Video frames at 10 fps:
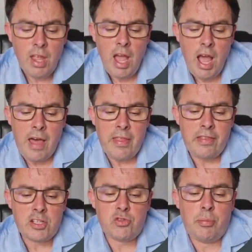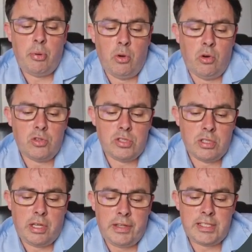And then this report,
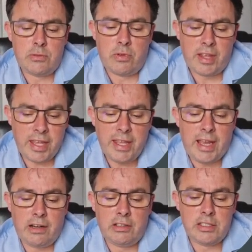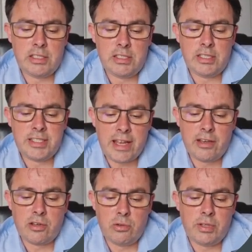and this is one of the key areas, is the
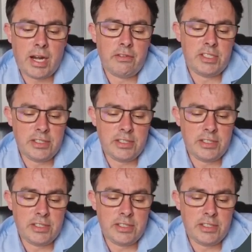technical narratives, or